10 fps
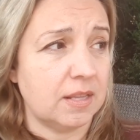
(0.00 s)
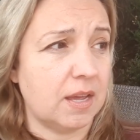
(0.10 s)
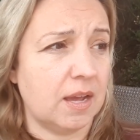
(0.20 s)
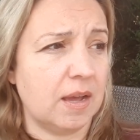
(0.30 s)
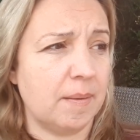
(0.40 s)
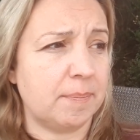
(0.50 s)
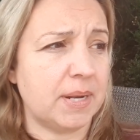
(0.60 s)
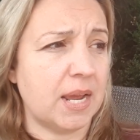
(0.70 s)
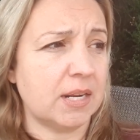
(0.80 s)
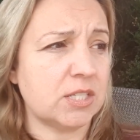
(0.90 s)

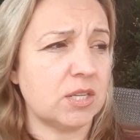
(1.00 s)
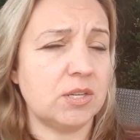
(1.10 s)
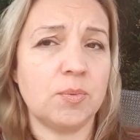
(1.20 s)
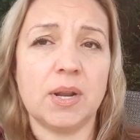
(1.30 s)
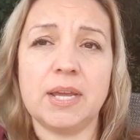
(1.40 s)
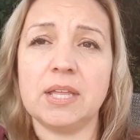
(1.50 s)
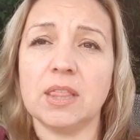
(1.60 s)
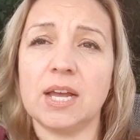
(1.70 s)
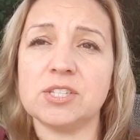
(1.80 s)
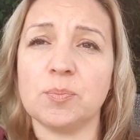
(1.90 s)
Bananas, you want to eat
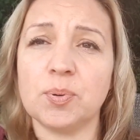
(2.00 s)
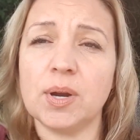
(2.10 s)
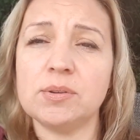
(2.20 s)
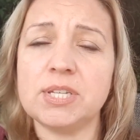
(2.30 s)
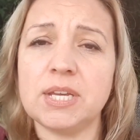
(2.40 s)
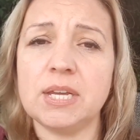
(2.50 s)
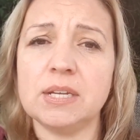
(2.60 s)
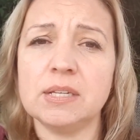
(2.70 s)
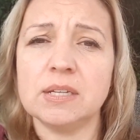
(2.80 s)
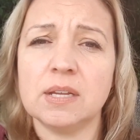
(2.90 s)
lots of
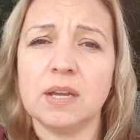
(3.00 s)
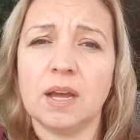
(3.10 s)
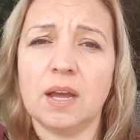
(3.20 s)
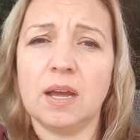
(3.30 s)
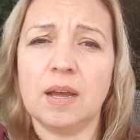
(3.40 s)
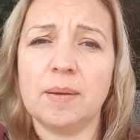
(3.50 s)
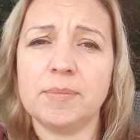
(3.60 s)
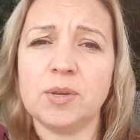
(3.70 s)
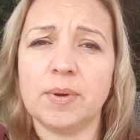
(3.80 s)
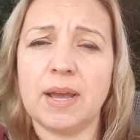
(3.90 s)
protein.
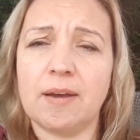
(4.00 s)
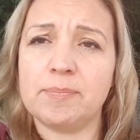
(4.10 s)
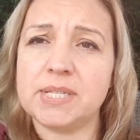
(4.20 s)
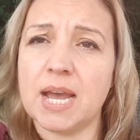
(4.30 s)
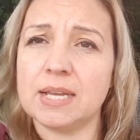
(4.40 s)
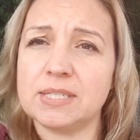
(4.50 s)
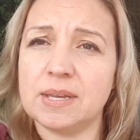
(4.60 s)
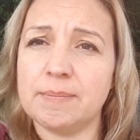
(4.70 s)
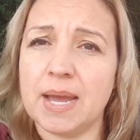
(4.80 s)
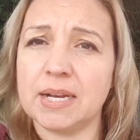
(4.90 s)
You want to have
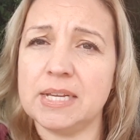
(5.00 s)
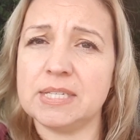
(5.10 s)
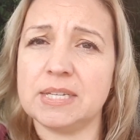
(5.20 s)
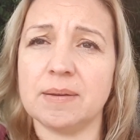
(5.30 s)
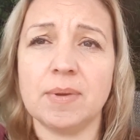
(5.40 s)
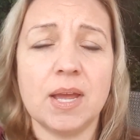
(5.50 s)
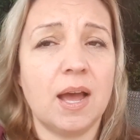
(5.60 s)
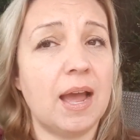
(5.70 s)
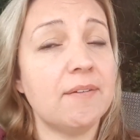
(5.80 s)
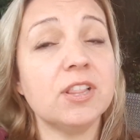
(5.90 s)
potassium, magnesium.
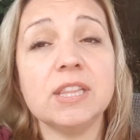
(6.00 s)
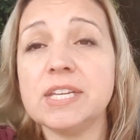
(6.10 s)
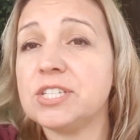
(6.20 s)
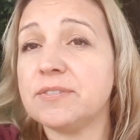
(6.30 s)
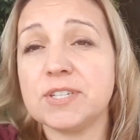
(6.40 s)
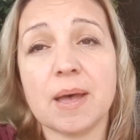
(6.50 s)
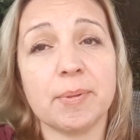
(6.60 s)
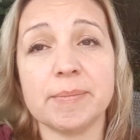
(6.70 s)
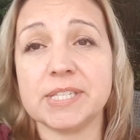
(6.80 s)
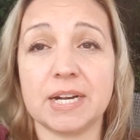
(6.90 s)
I have a list of
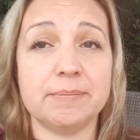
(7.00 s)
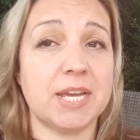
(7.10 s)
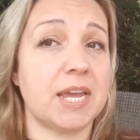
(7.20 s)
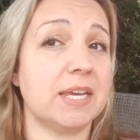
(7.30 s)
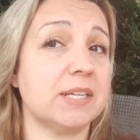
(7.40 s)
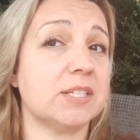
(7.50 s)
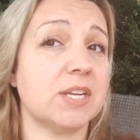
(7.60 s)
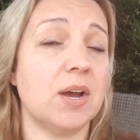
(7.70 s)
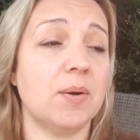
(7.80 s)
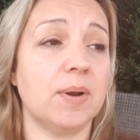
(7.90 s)
supplements that I'm taking.
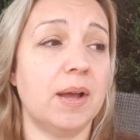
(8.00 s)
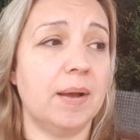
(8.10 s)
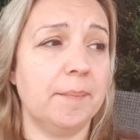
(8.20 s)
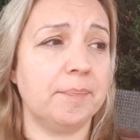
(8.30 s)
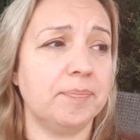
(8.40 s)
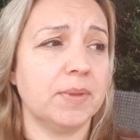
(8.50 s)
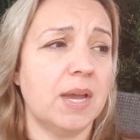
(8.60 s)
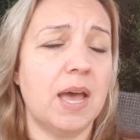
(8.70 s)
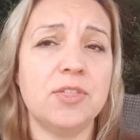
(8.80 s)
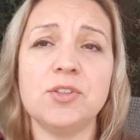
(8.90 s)
So
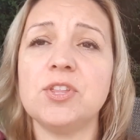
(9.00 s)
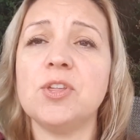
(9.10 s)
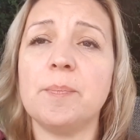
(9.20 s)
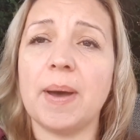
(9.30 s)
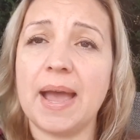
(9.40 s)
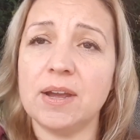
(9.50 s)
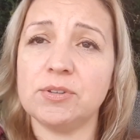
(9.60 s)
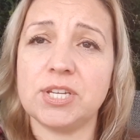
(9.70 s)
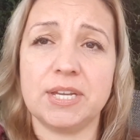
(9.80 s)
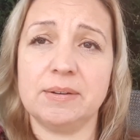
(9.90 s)
other than the
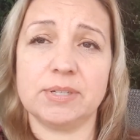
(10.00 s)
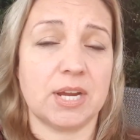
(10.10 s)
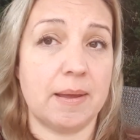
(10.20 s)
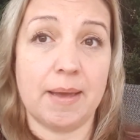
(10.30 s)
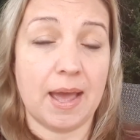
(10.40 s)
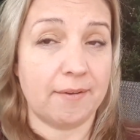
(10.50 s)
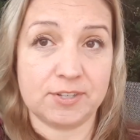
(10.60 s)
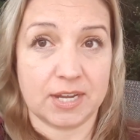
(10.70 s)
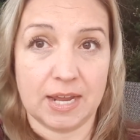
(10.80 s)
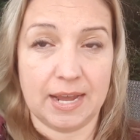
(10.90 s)
biotin, which I have
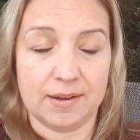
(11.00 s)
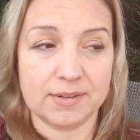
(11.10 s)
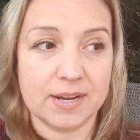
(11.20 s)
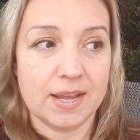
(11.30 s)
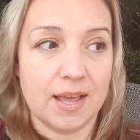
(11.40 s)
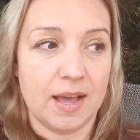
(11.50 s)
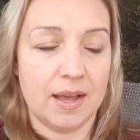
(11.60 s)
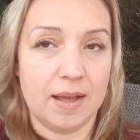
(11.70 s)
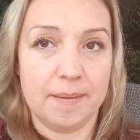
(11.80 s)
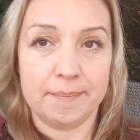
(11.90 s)
to cut out,
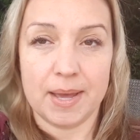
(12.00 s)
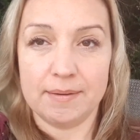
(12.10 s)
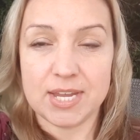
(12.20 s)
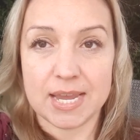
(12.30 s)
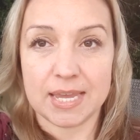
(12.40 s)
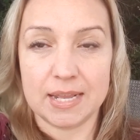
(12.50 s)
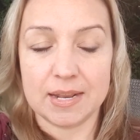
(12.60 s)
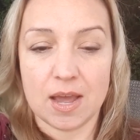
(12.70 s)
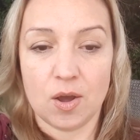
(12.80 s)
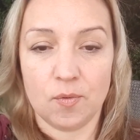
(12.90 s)
I've
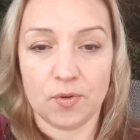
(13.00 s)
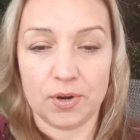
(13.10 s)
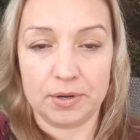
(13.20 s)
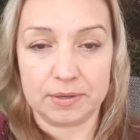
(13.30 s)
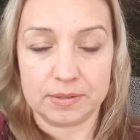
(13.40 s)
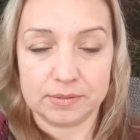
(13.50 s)
taken over,